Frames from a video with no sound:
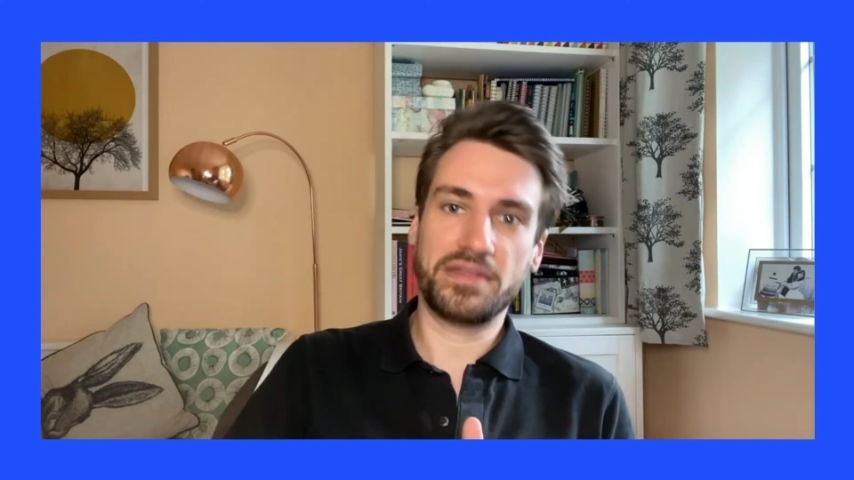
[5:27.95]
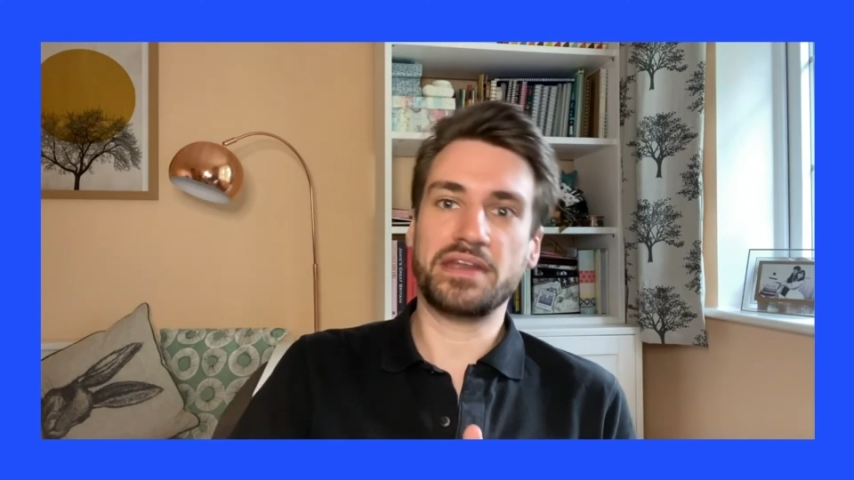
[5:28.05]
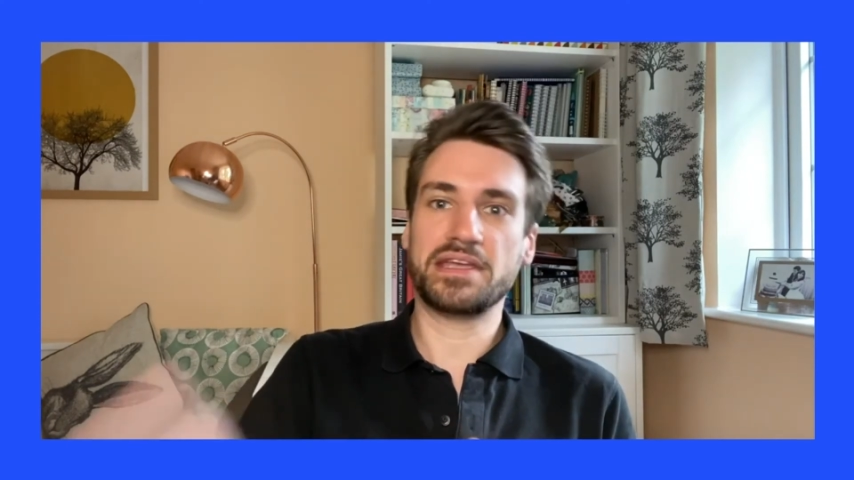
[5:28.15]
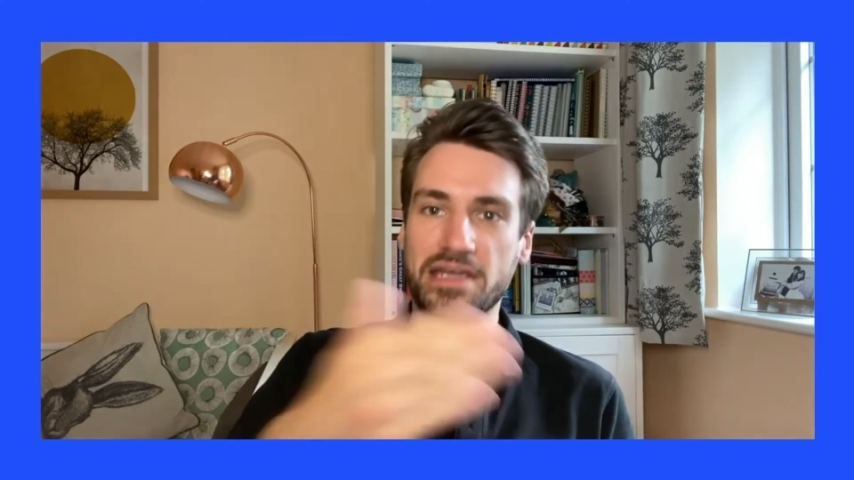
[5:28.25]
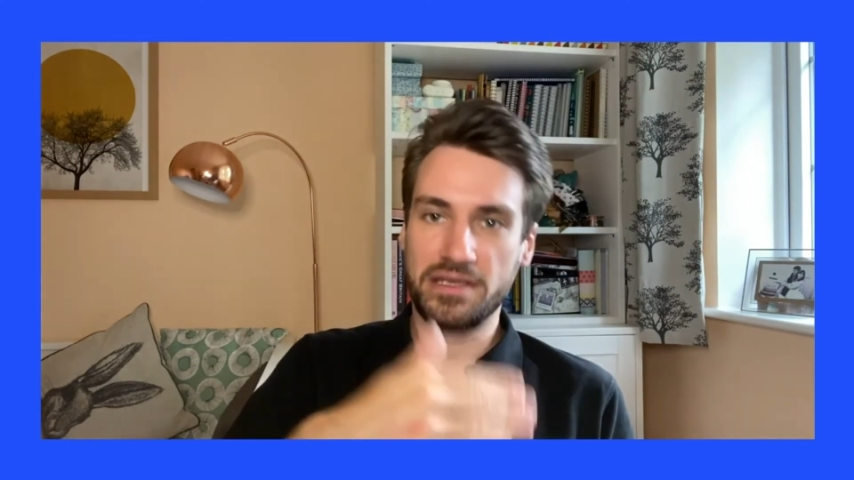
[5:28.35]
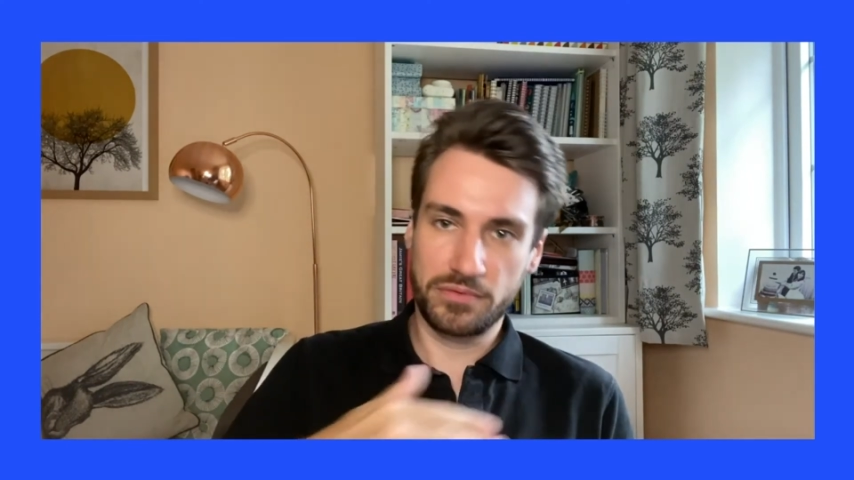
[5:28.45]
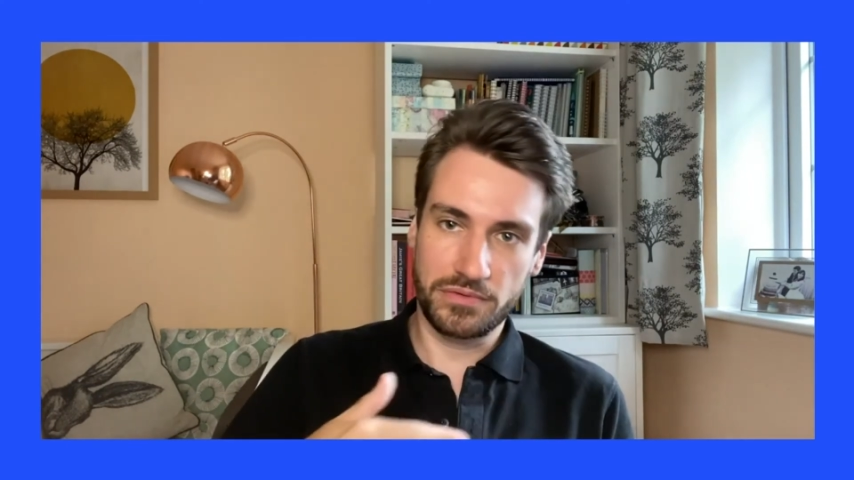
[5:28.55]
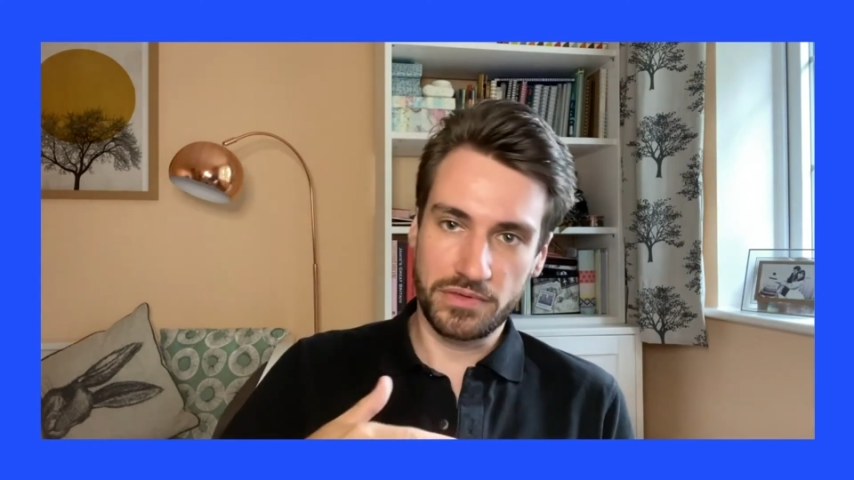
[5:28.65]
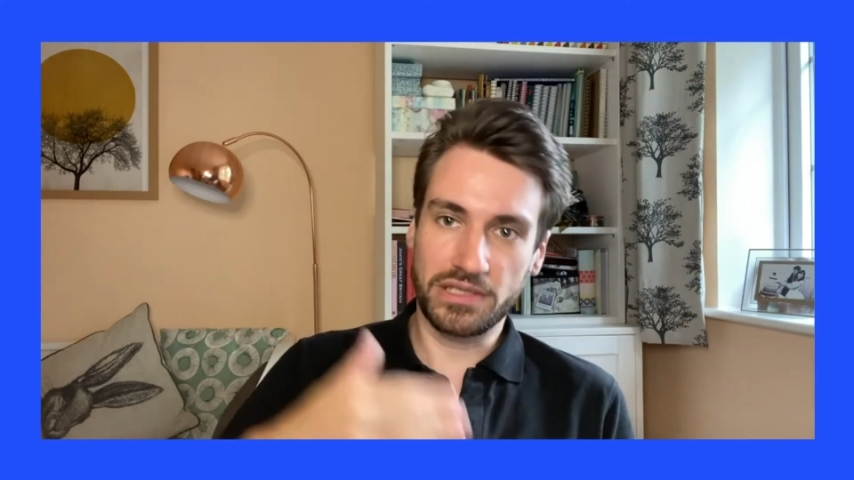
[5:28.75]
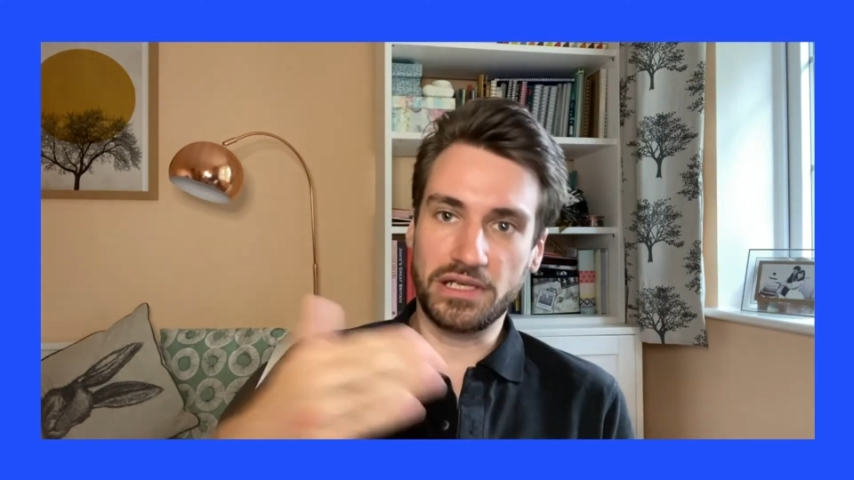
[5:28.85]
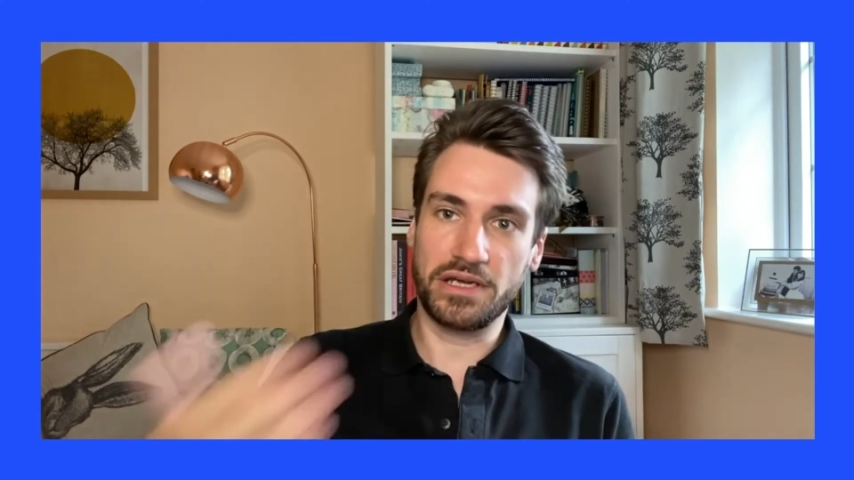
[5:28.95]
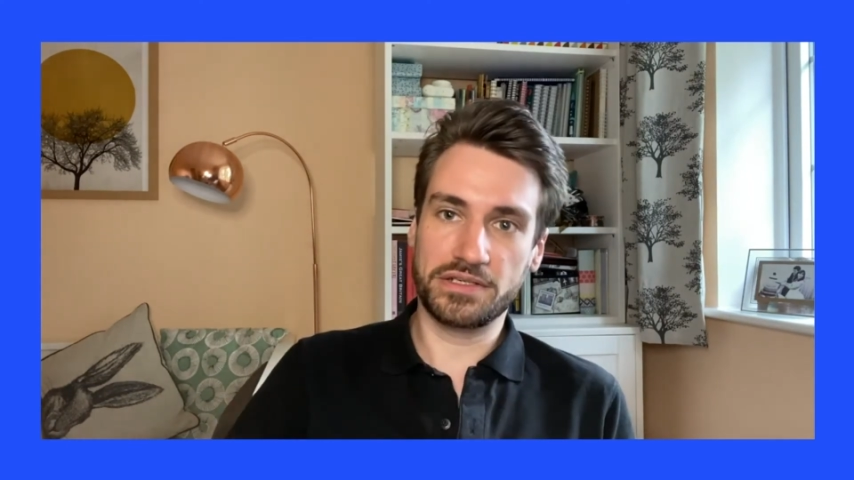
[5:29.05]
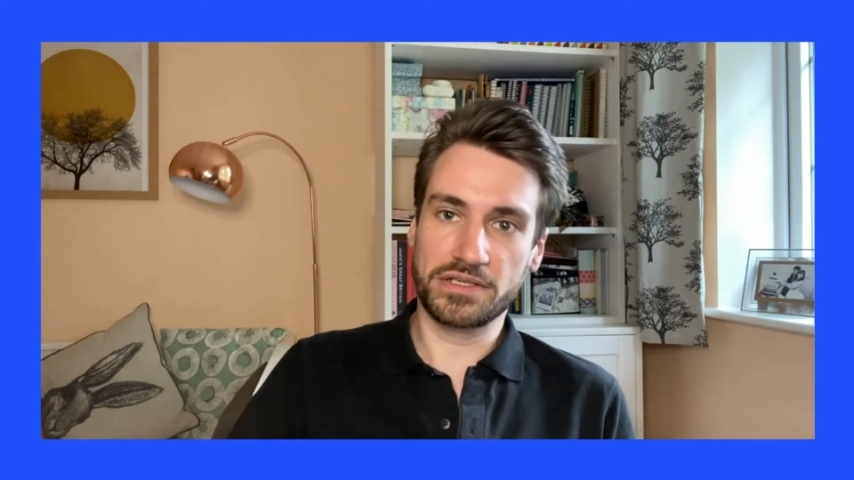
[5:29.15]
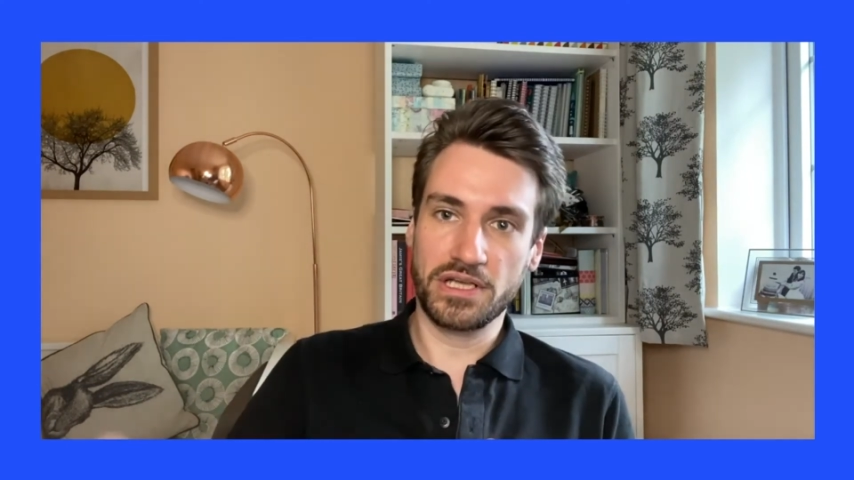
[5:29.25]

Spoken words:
then again, it will alert.